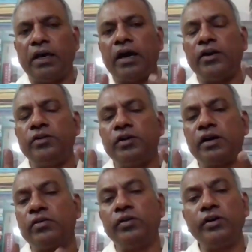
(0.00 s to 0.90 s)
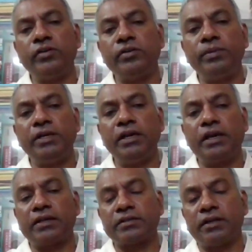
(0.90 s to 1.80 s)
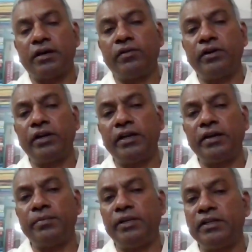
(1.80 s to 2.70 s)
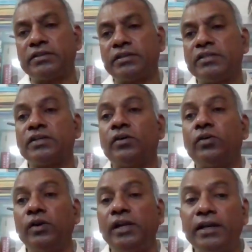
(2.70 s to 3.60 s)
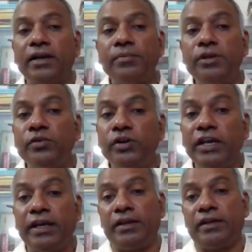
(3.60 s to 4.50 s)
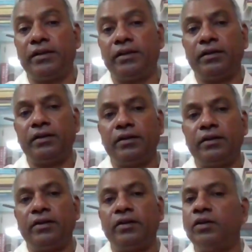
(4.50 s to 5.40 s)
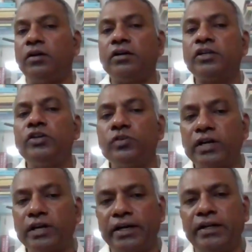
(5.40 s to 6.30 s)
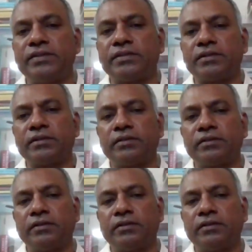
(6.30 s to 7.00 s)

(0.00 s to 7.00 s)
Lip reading: And you are going to be extraordinary ministers of Holy Communion, not Eucharist.